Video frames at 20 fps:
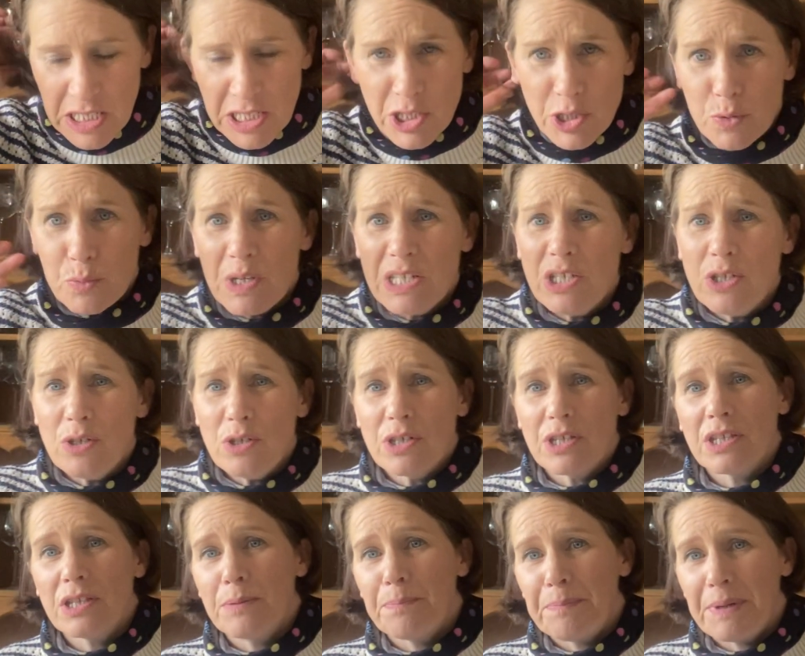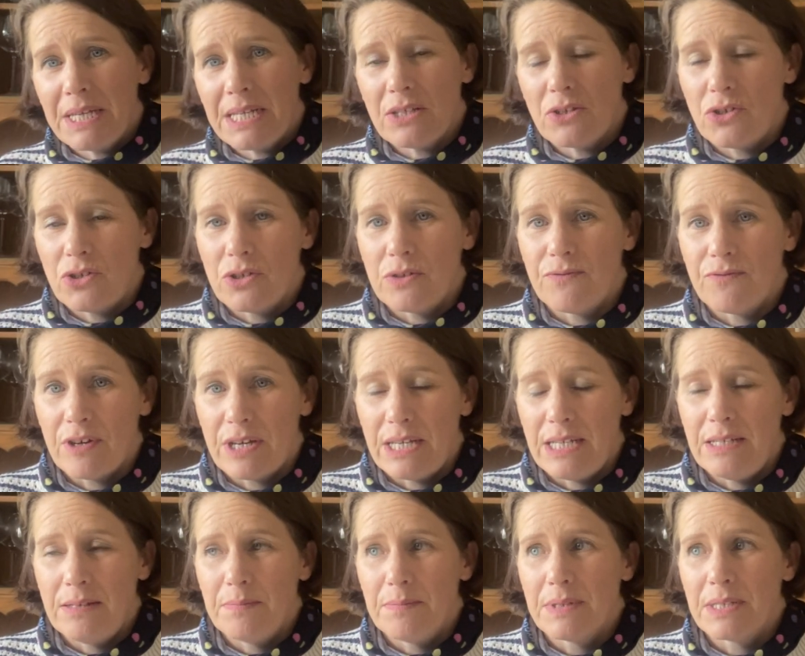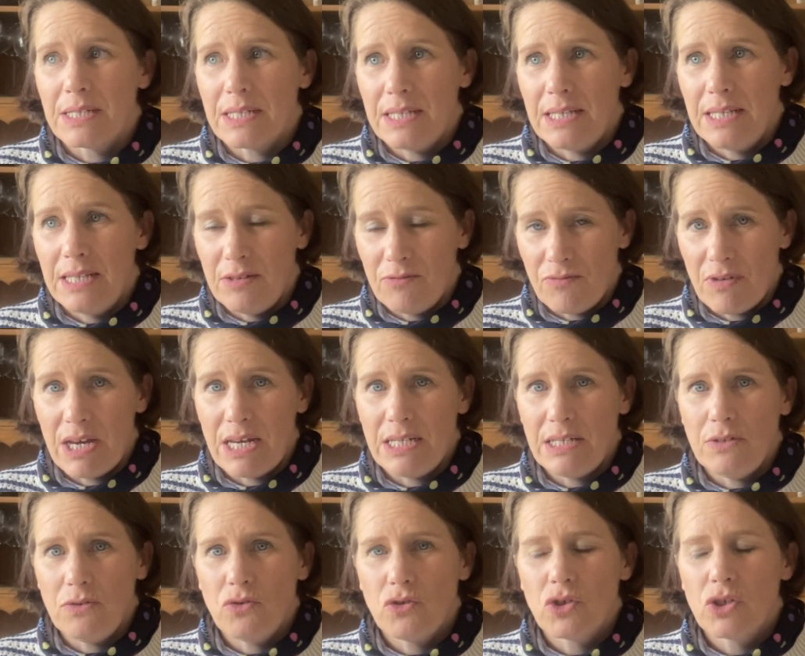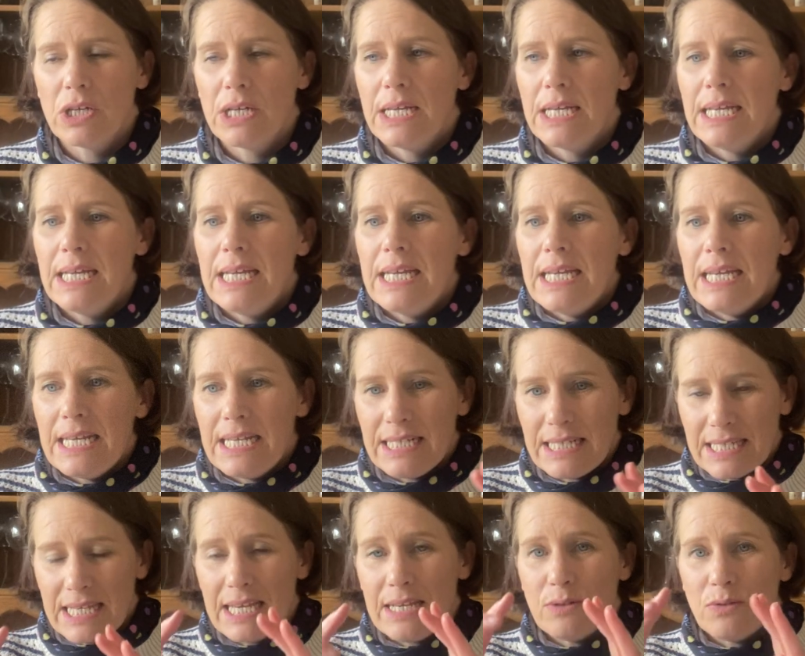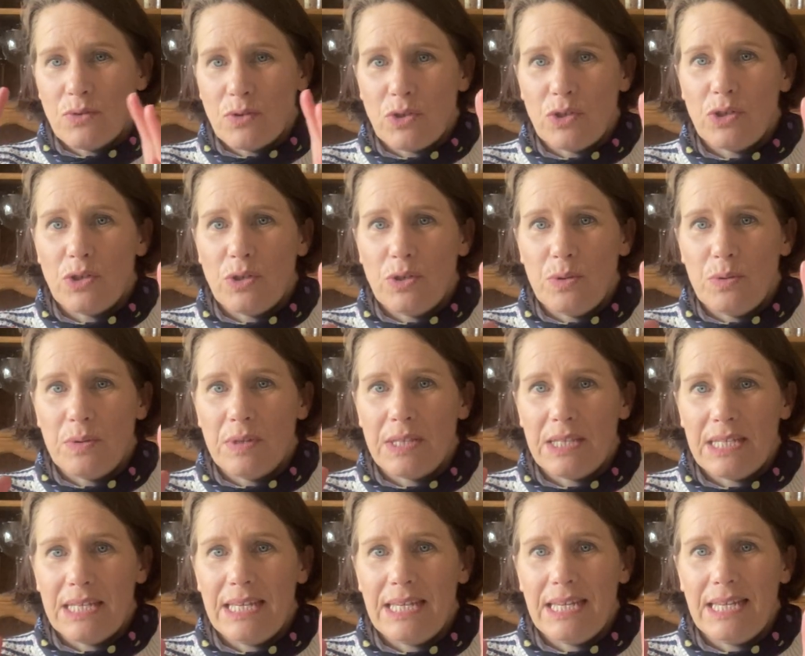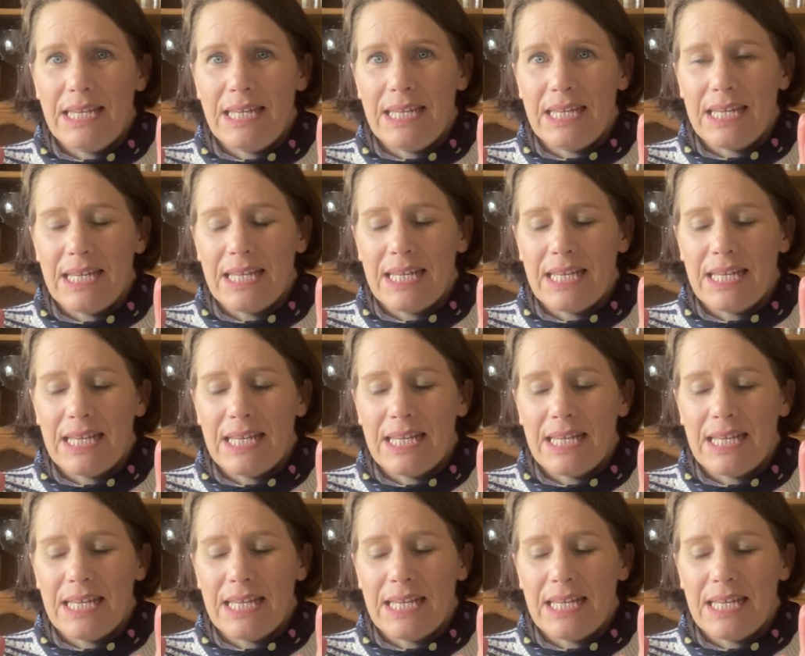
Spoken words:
So when you look at the picture frames in the range, it tells you the